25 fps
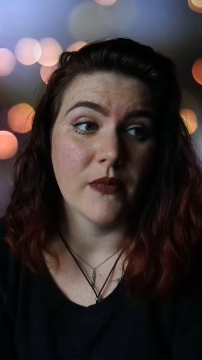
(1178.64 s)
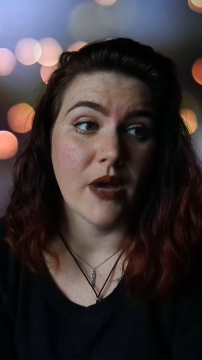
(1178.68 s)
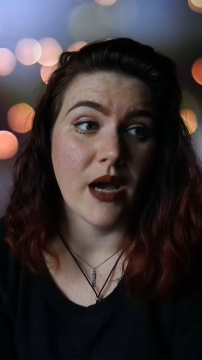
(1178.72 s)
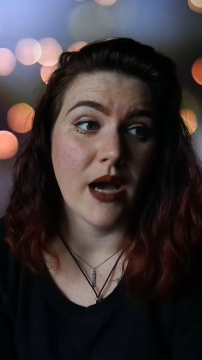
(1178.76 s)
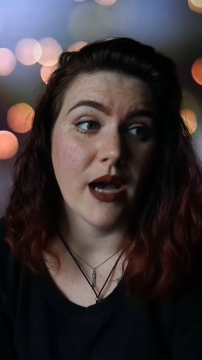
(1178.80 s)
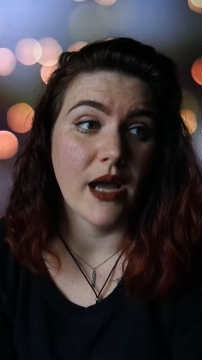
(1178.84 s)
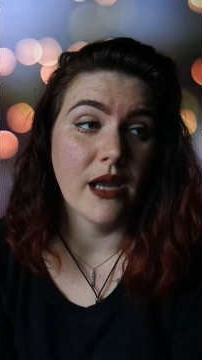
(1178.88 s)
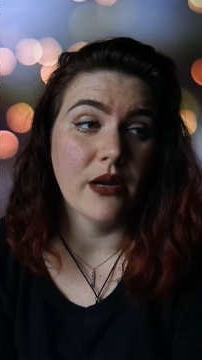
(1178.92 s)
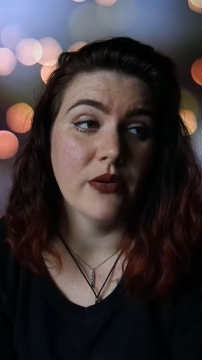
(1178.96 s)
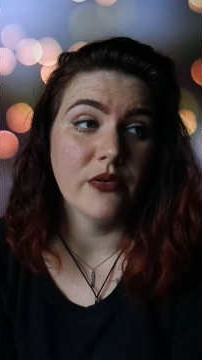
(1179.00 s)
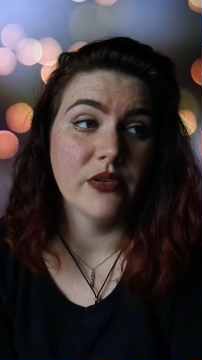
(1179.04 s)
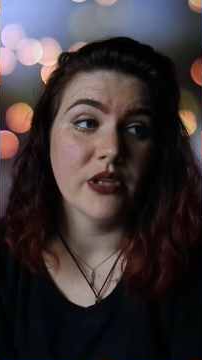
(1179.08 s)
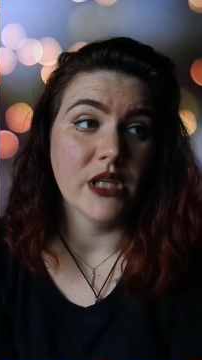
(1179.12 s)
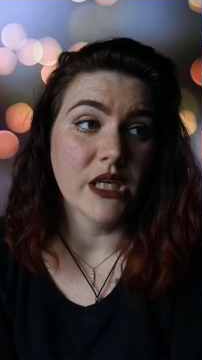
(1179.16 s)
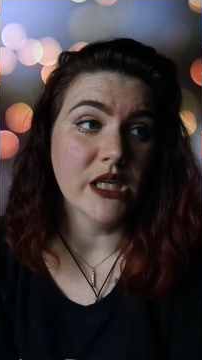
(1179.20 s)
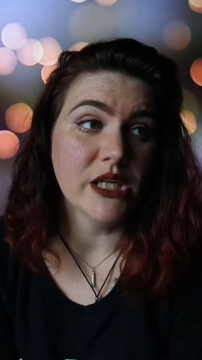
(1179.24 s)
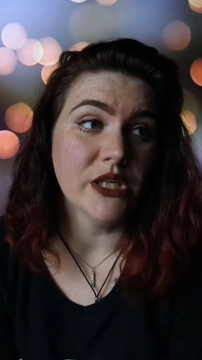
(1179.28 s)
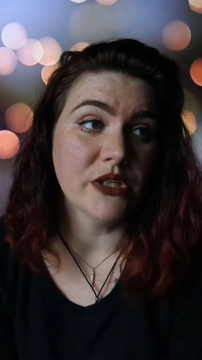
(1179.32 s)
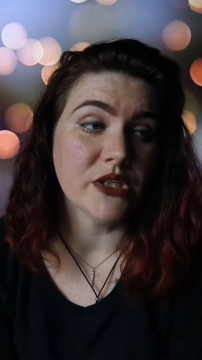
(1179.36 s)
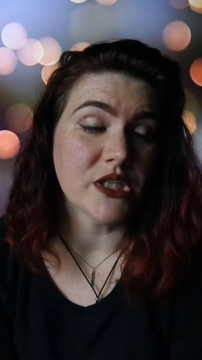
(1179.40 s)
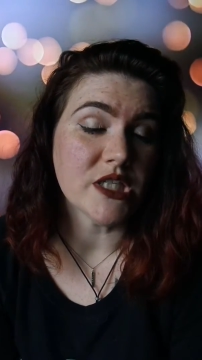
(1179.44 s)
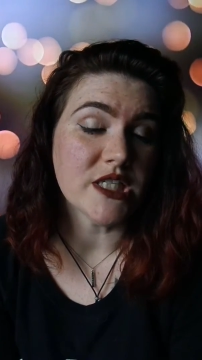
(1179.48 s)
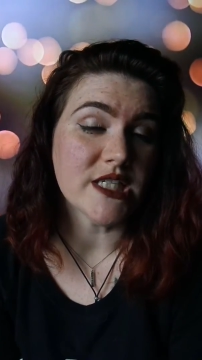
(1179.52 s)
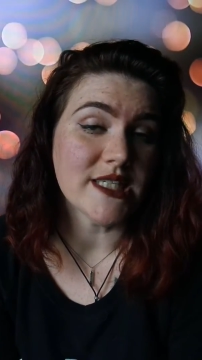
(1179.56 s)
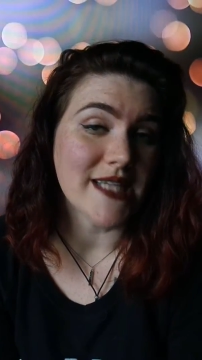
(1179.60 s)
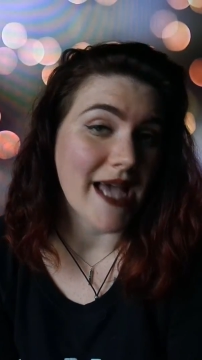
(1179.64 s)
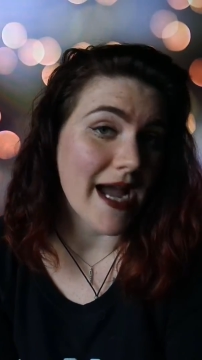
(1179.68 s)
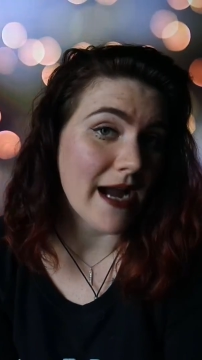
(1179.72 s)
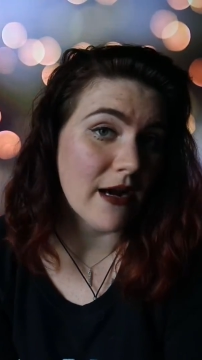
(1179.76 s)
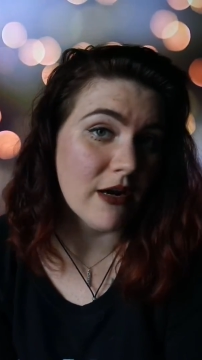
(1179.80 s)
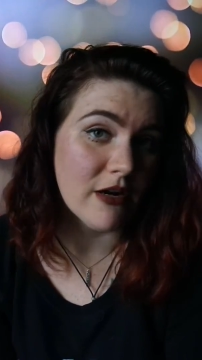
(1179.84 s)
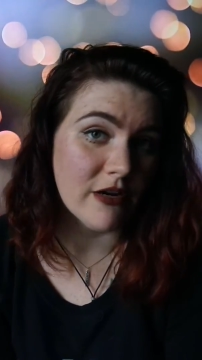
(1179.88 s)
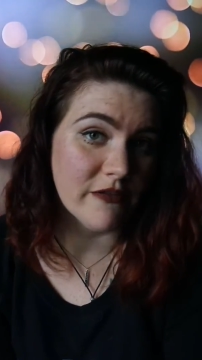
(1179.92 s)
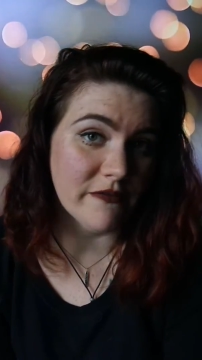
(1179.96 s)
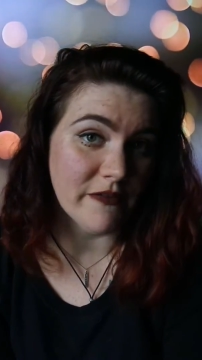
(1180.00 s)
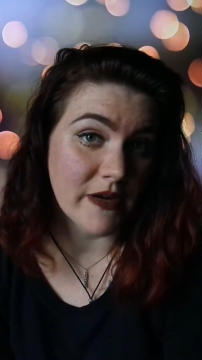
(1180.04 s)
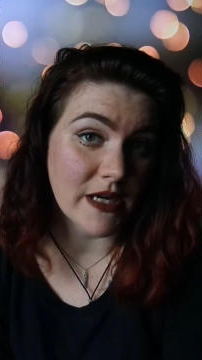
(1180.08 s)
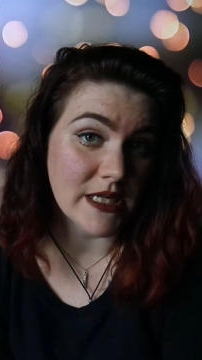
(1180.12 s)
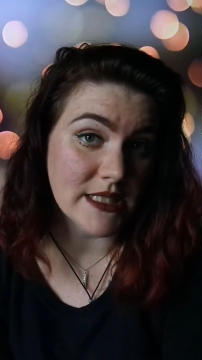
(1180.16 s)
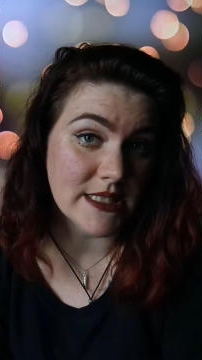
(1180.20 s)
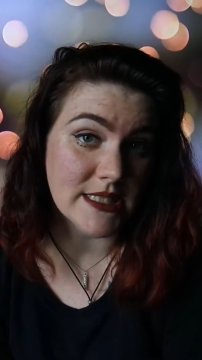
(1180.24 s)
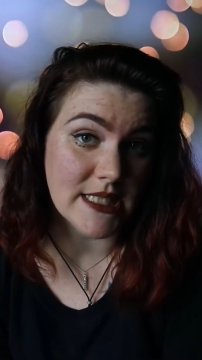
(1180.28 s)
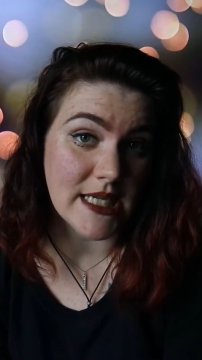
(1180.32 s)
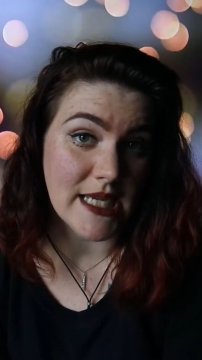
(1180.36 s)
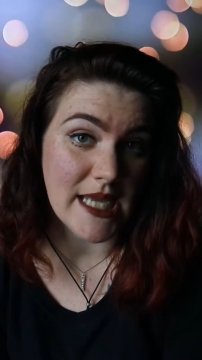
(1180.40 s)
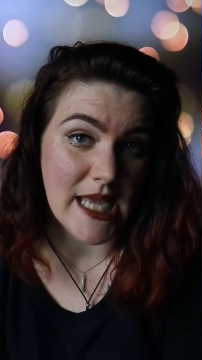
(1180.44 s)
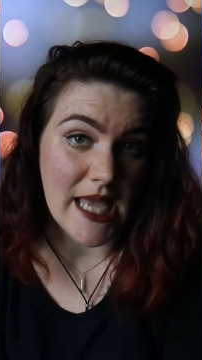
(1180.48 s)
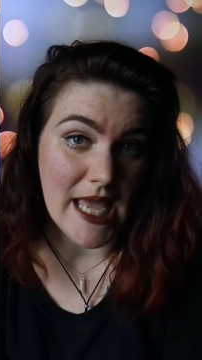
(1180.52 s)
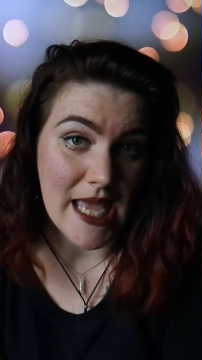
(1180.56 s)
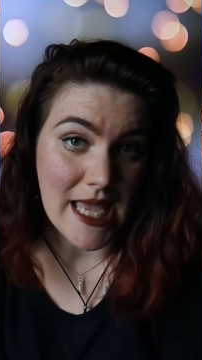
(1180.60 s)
I don't think you're sacrificing